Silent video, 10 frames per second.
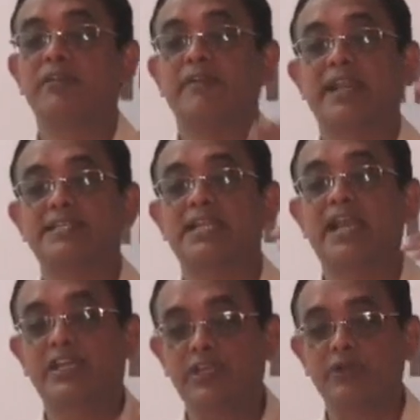Whereas in
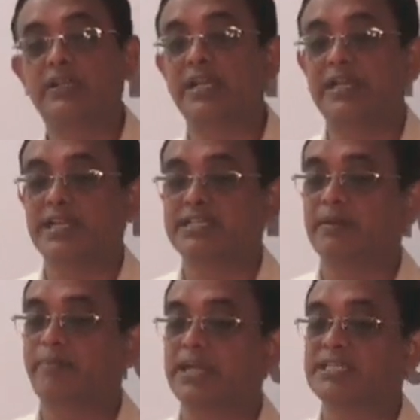acute irritation,
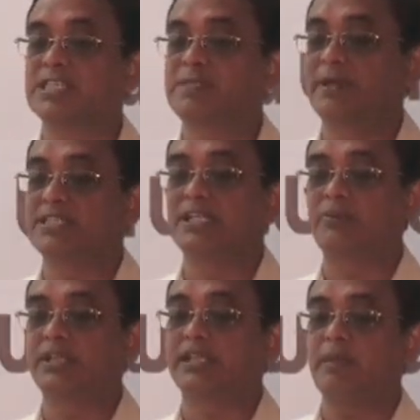patients present
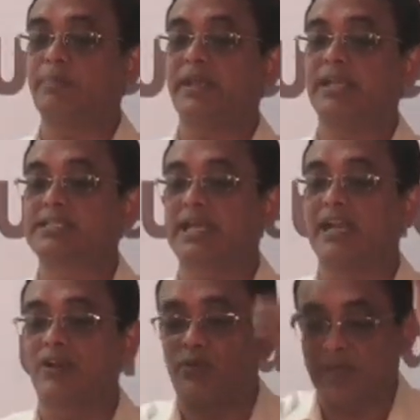with keeping his
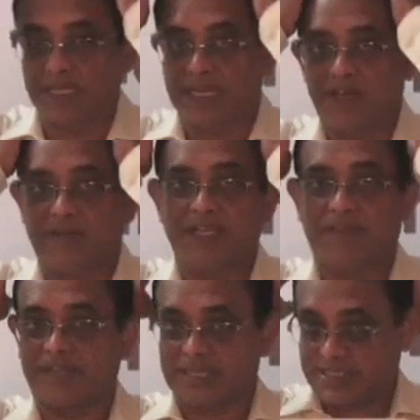hand over the head of the
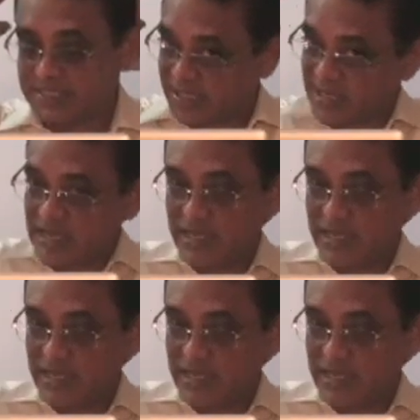affected side.